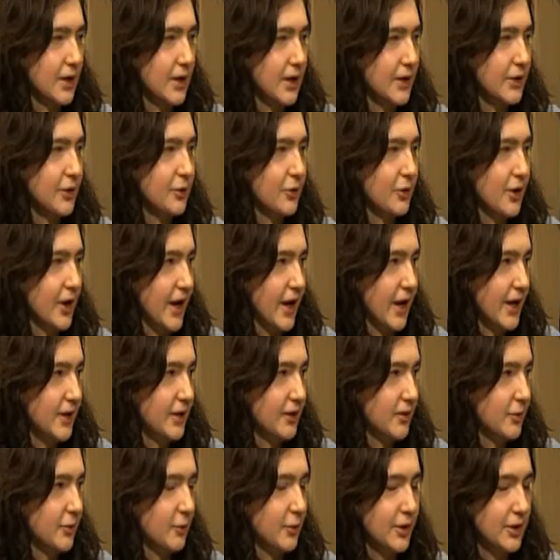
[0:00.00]
you
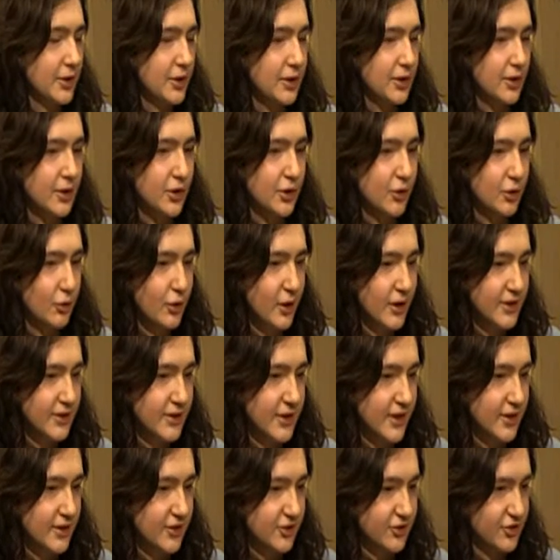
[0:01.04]
can
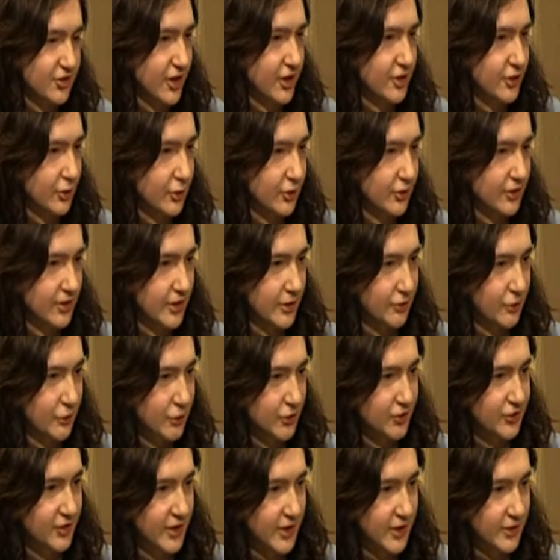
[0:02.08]
take stray dogs and
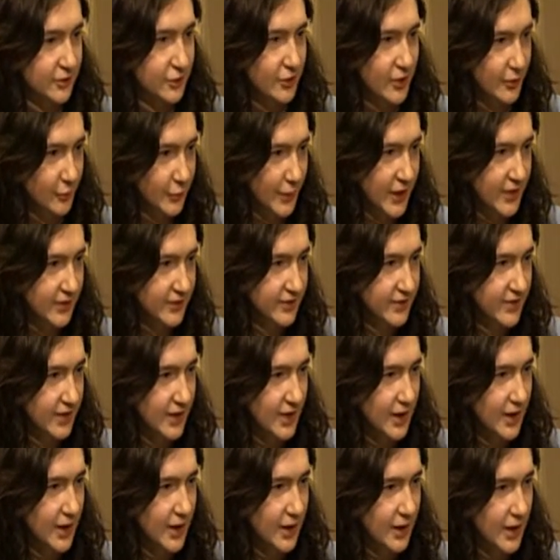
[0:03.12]
first take it to the vet.
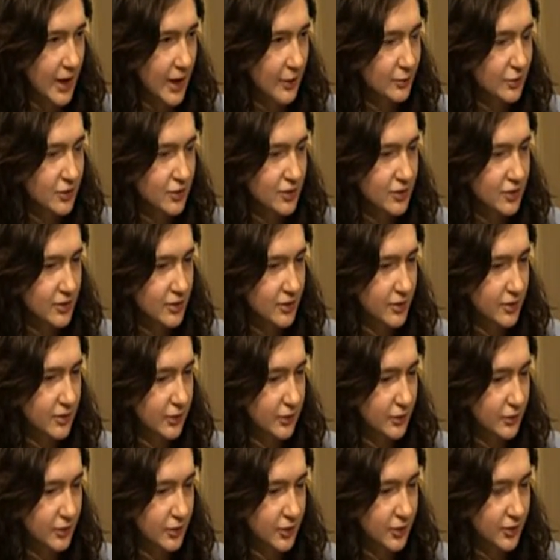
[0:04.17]
I'm not sure,
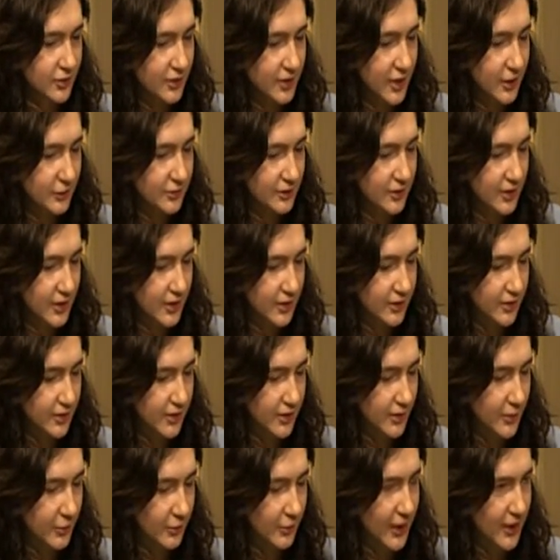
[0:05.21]
you're not allowed to take
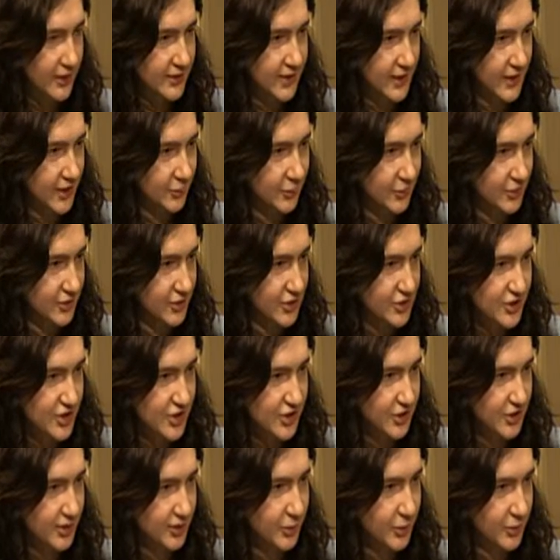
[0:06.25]
wild animals in
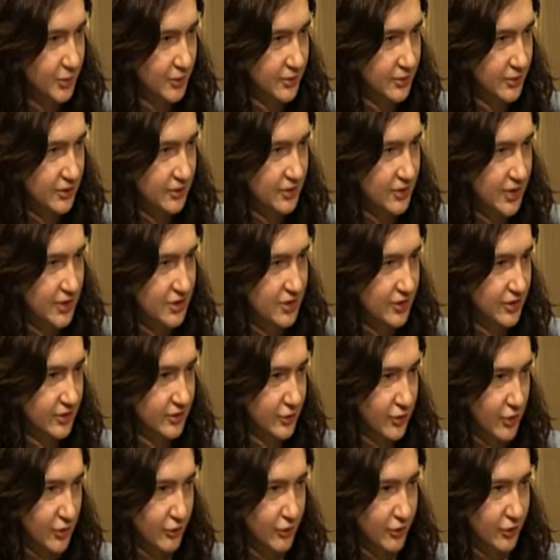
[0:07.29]
general because it's dangerous
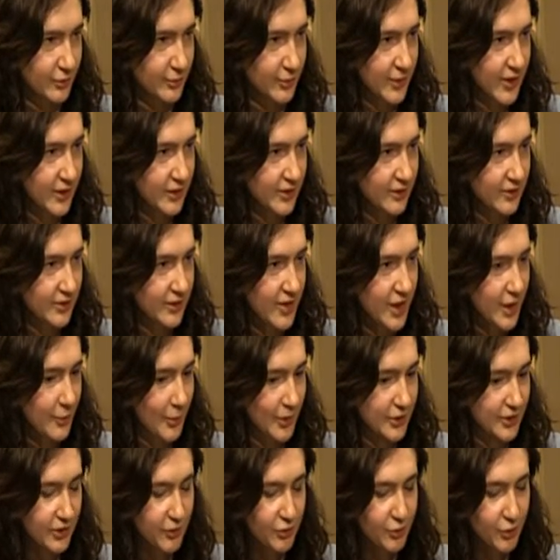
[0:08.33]
in the first place.
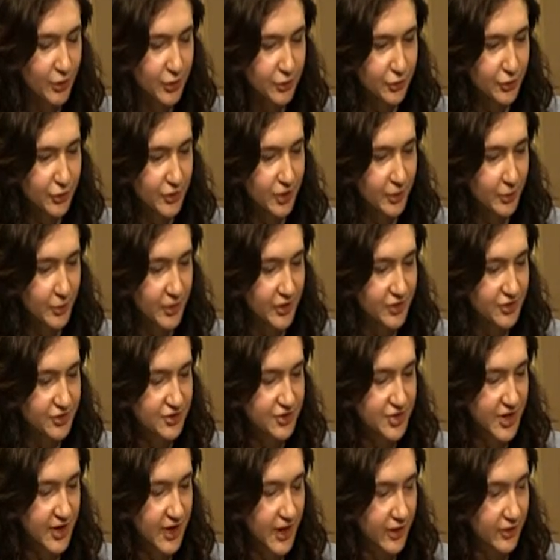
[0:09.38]
But if we're talking about
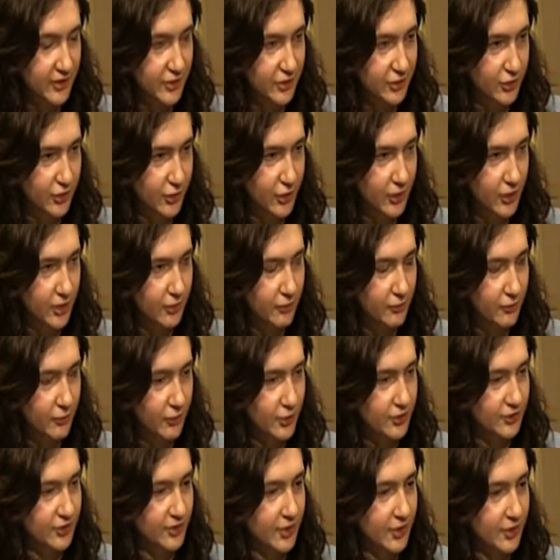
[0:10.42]
stray cat and dog,
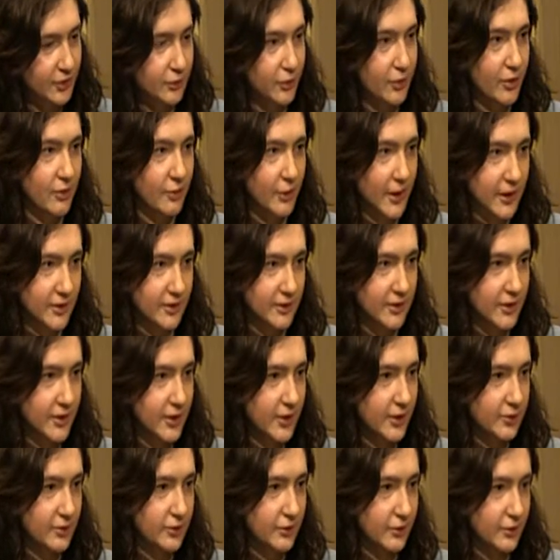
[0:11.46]
first take it to the vet.
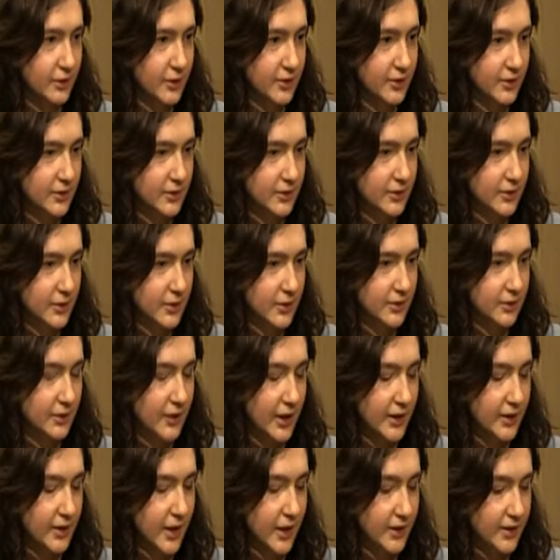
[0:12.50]
So it
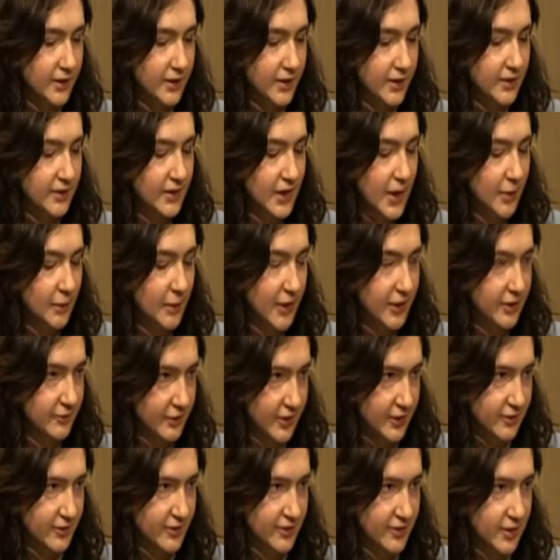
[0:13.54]
can get cleaned up and
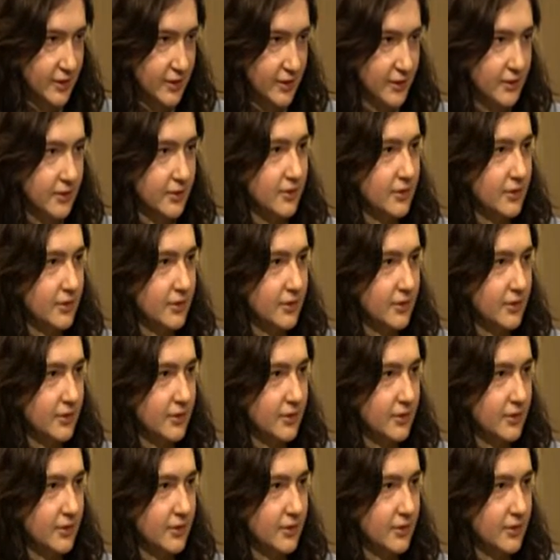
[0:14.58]
vaccinated.